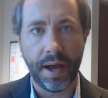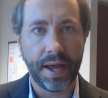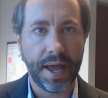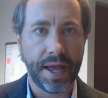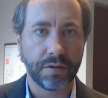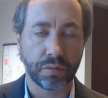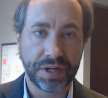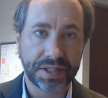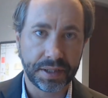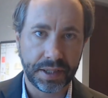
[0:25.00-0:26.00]
And
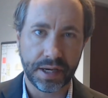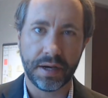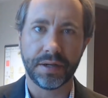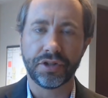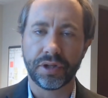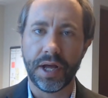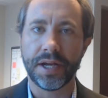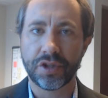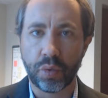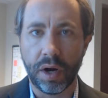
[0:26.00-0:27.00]
recently, on July
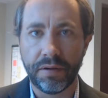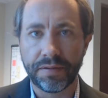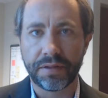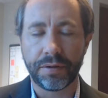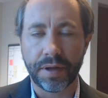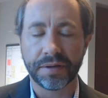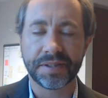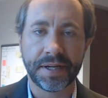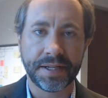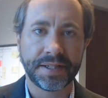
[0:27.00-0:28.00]
12th,
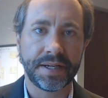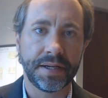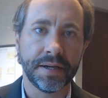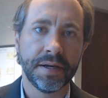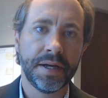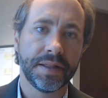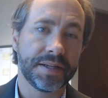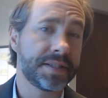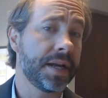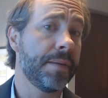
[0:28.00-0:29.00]
2018, the
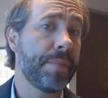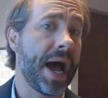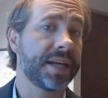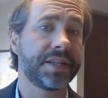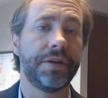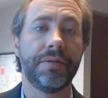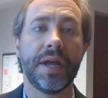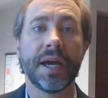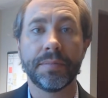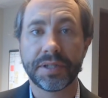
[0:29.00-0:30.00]
Senate passed a
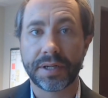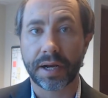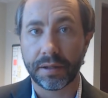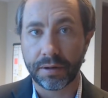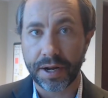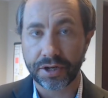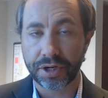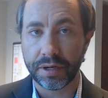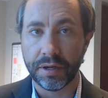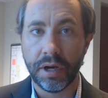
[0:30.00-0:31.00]
unanimous declaration
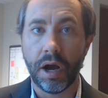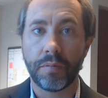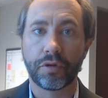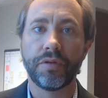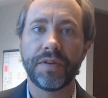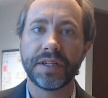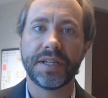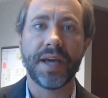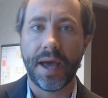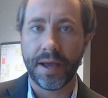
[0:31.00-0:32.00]
approving
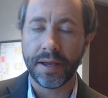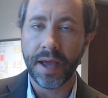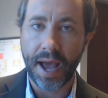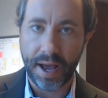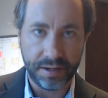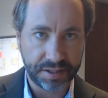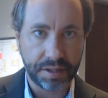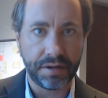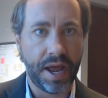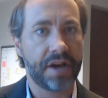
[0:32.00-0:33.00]
today as
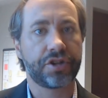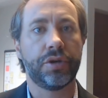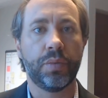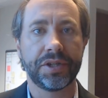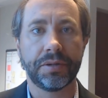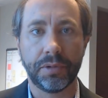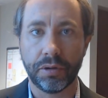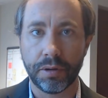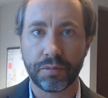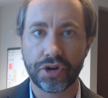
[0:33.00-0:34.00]
National
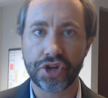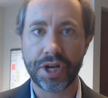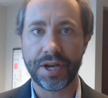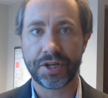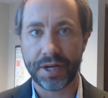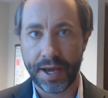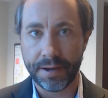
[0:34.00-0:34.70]
Whistleblower Appreciation Day.